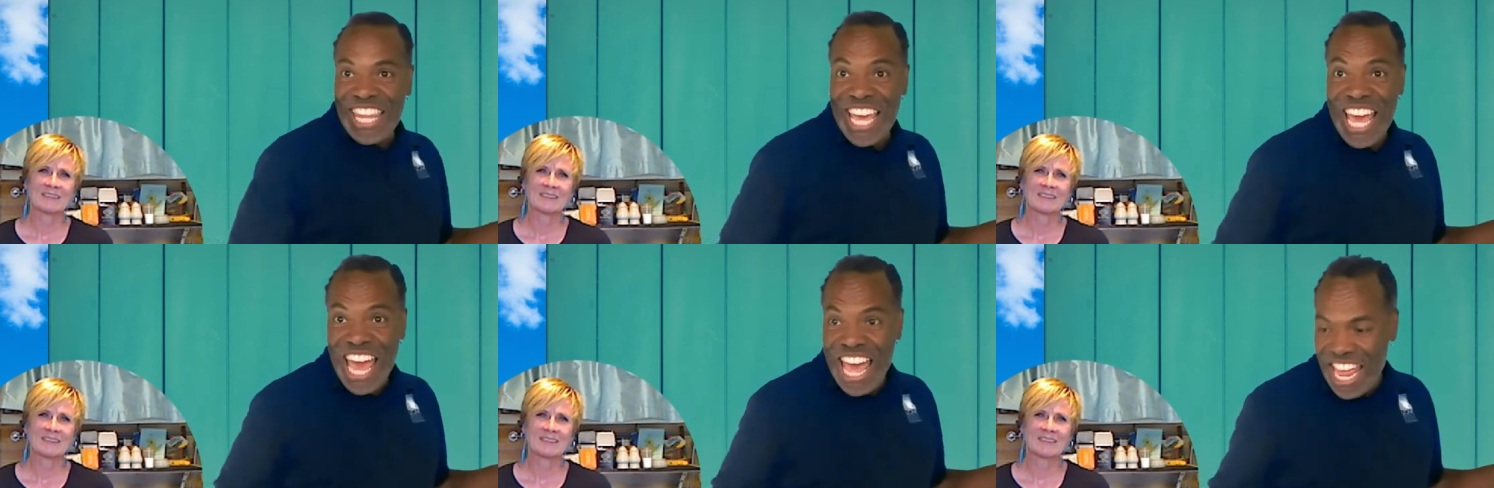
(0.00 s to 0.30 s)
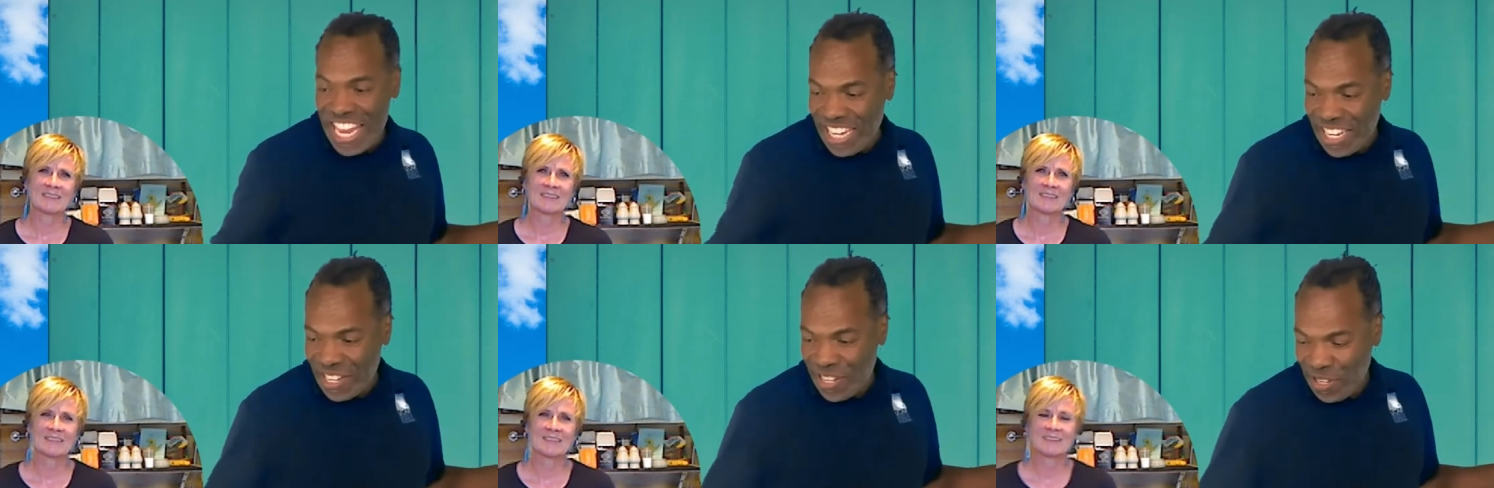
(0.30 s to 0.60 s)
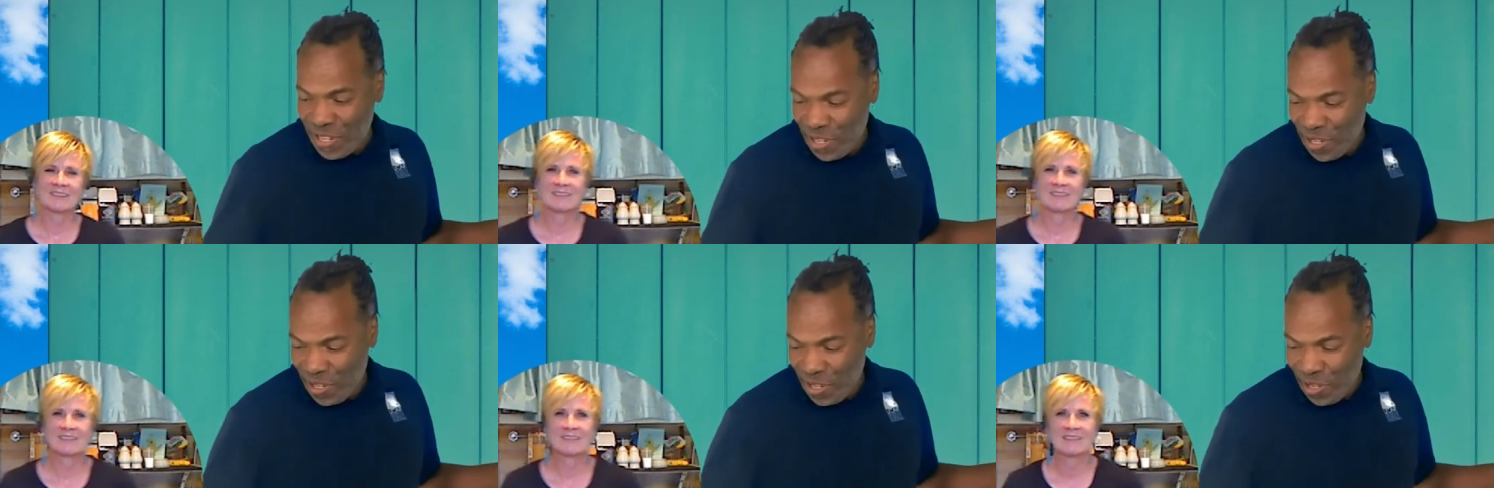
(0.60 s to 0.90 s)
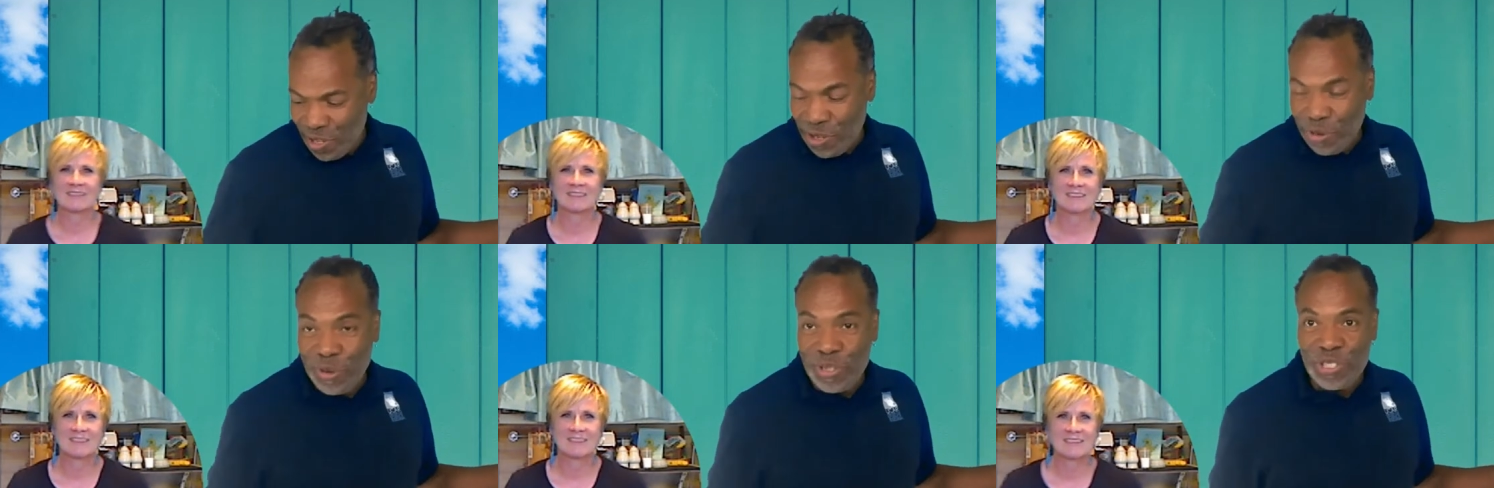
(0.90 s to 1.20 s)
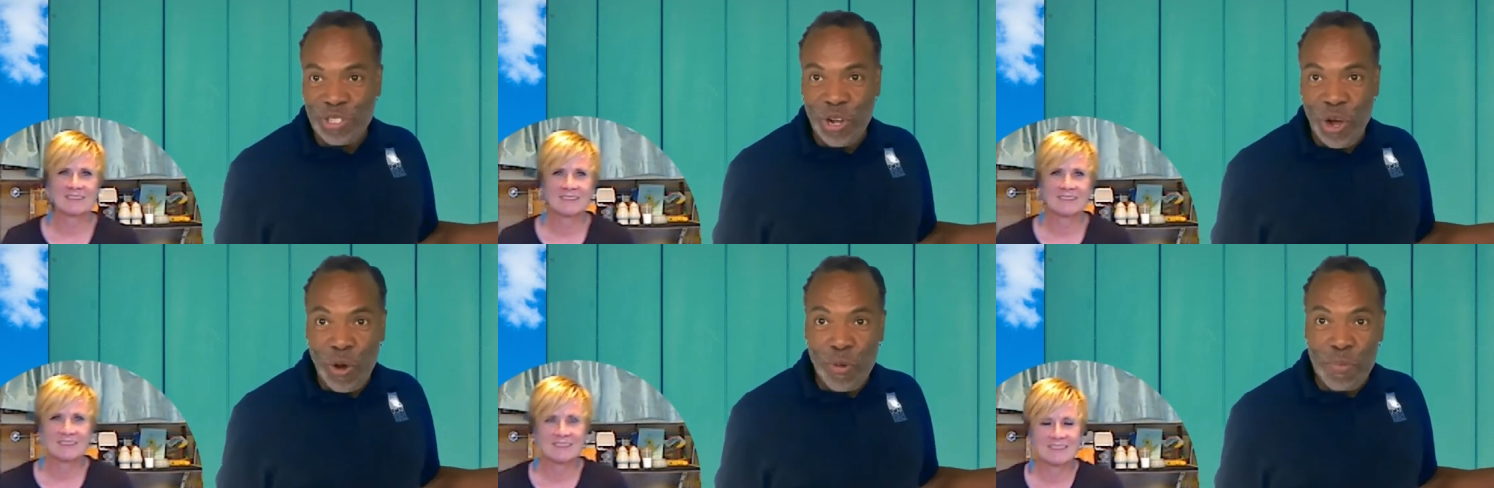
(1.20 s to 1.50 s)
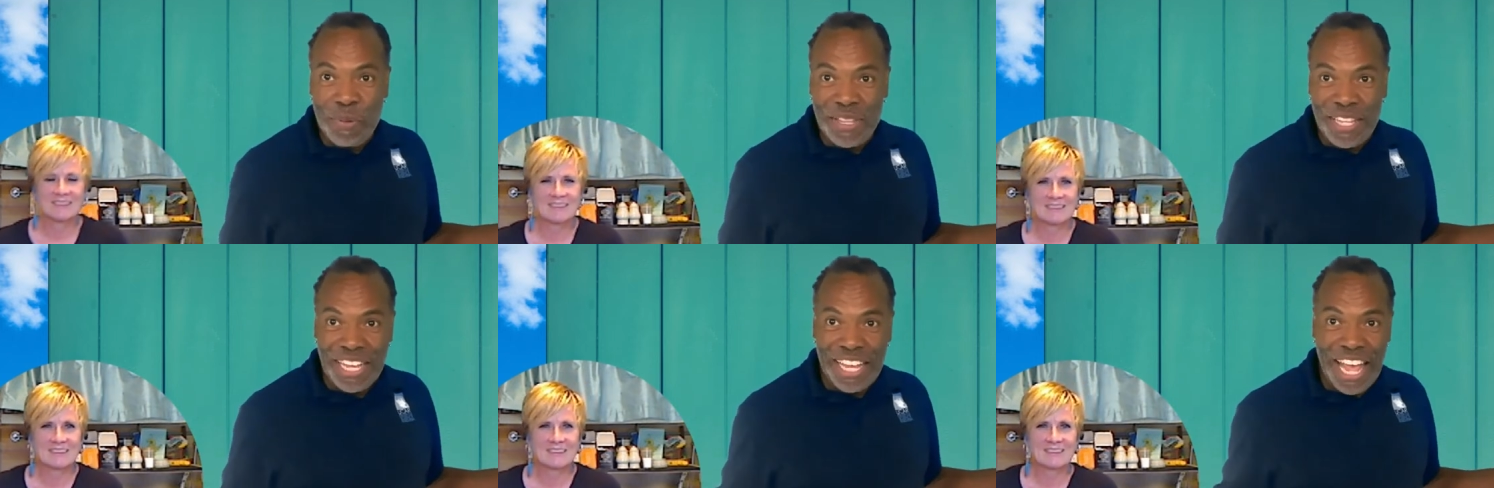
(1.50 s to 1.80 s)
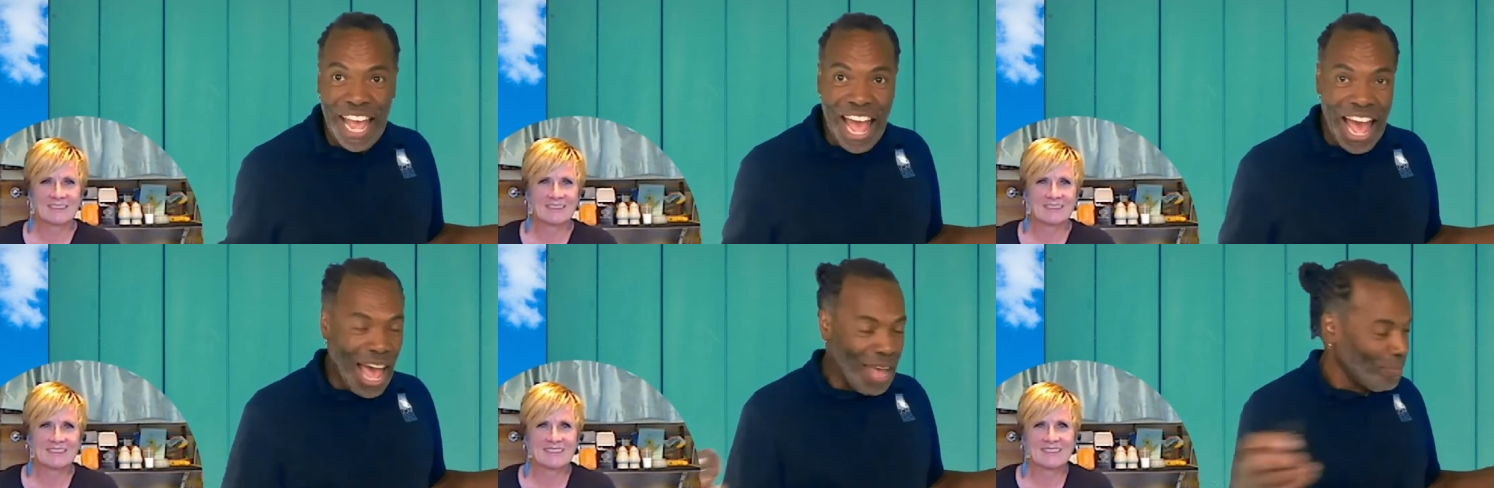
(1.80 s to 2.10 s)
Speaker 1: And then when you open
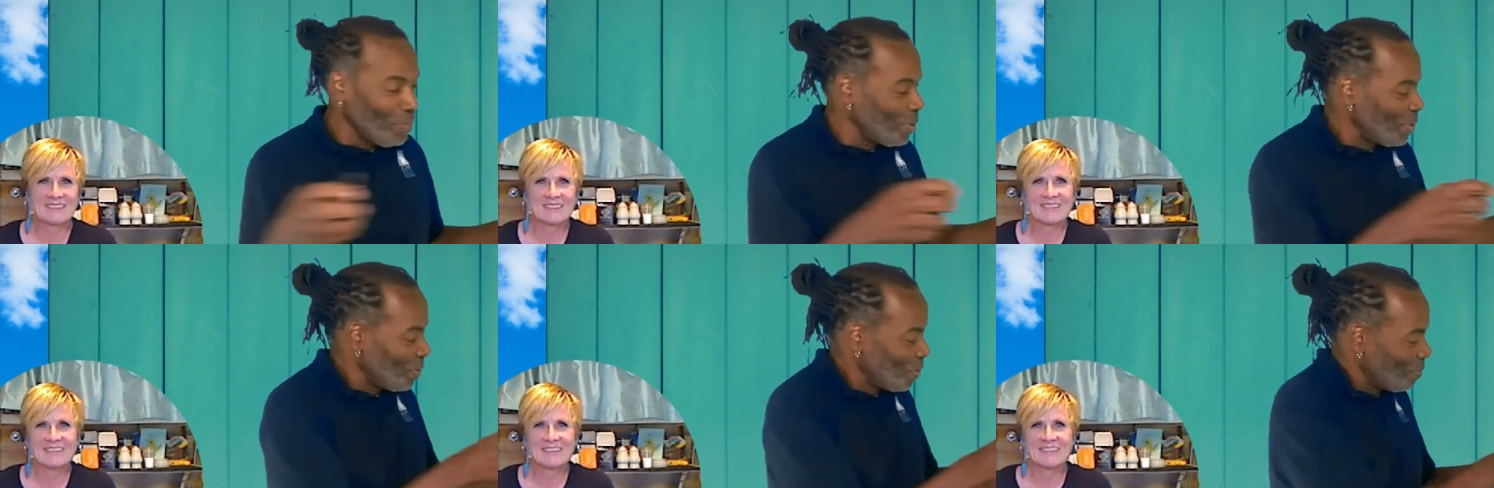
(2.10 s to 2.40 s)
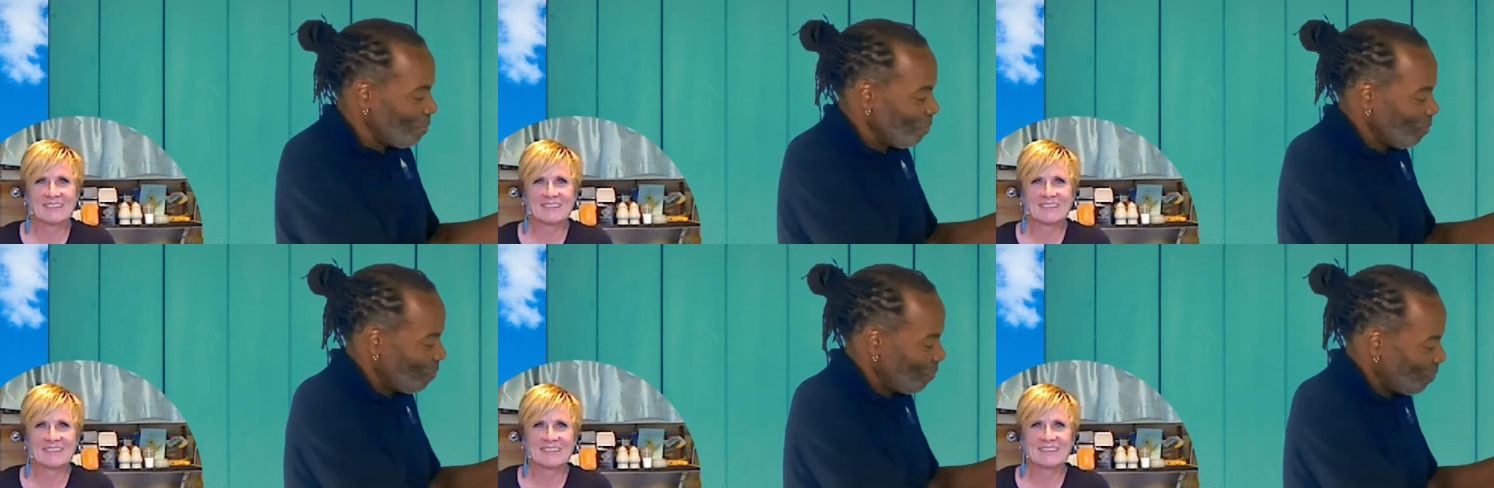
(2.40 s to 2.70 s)
the cap,